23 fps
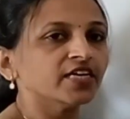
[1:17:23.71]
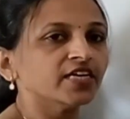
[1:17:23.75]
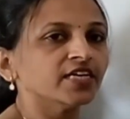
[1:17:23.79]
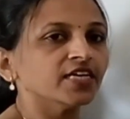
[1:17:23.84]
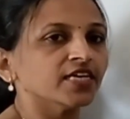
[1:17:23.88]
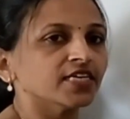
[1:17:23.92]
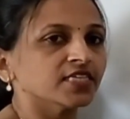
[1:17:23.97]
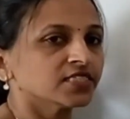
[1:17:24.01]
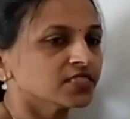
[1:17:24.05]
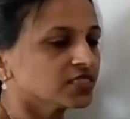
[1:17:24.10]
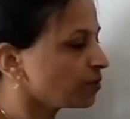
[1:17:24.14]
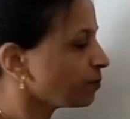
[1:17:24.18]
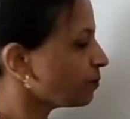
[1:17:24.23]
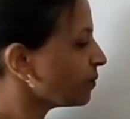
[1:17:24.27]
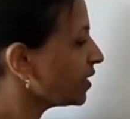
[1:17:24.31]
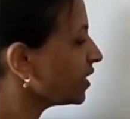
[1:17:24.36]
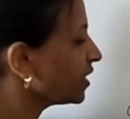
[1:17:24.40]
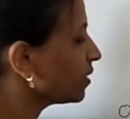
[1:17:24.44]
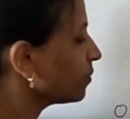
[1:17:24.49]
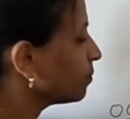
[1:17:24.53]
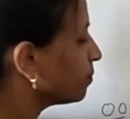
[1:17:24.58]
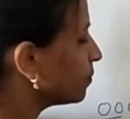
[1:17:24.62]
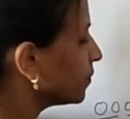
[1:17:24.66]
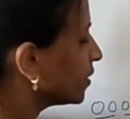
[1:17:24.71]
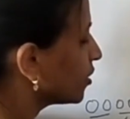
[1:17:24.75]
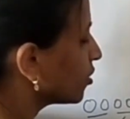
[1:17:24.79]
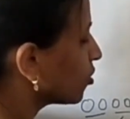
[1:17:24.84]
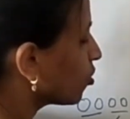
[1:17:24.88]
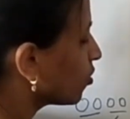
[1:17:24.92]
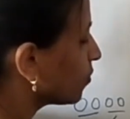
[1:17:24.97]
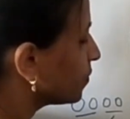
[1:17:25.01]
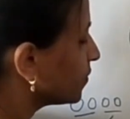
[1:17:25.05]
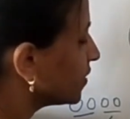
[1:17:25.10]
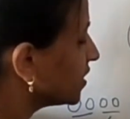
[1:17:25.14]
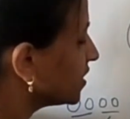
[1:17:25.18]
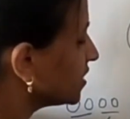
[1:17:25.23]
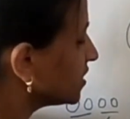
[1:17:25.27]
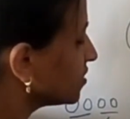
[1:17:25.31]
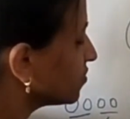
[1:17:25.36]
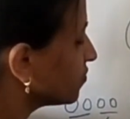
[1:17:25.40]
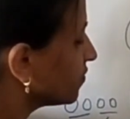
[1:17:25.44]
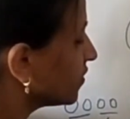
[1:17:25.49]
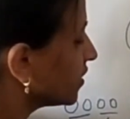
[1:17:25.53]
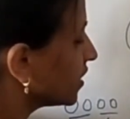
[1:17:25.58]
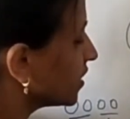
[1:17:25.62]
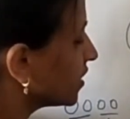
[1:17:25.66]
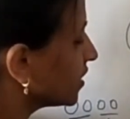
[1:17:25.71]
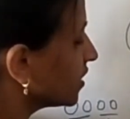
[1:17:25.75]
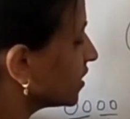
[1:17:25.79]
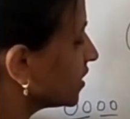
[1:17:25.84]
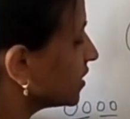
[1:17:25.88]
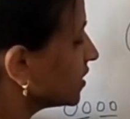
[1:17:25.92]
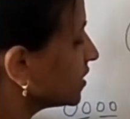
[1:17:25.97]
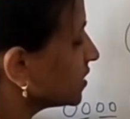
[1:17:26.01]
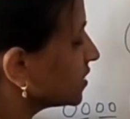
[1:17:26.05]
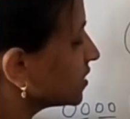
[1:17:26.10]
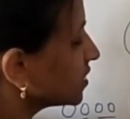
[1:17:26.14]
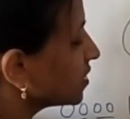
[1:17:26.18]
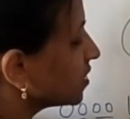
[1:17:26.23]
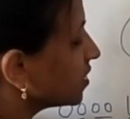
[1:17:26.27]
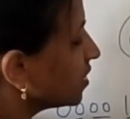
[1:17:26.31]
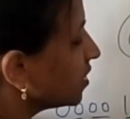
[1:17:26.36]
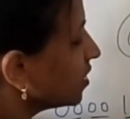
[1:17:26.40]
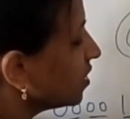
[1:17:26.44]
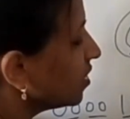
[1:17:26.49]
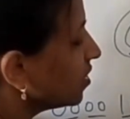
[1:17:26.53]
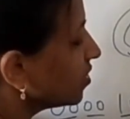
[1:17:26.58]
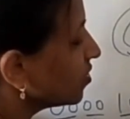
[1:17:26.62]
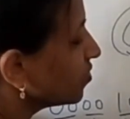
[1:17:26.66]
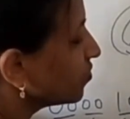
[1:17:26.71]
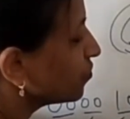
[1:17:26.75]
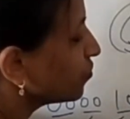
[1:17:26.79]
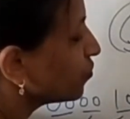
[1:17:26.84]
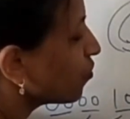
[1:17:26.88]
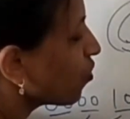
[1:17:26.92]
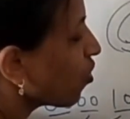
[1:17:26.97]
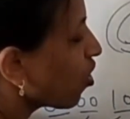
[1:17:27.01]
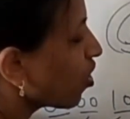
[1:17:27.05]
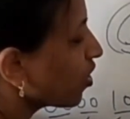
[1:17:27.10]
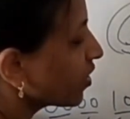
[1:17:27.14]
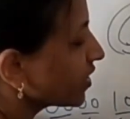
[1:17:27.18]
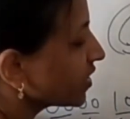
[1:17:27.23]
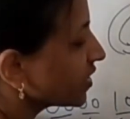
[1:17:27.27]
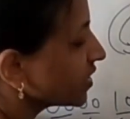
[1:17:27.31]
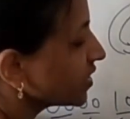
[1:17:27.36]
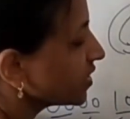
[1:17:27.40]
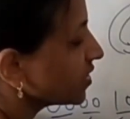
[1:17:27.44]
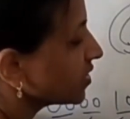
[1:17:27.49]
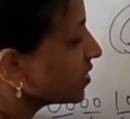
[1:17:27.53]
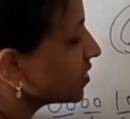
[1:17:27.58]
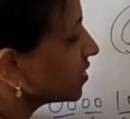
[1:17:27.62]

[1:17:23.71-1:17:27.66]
decimal number of this one is a forty.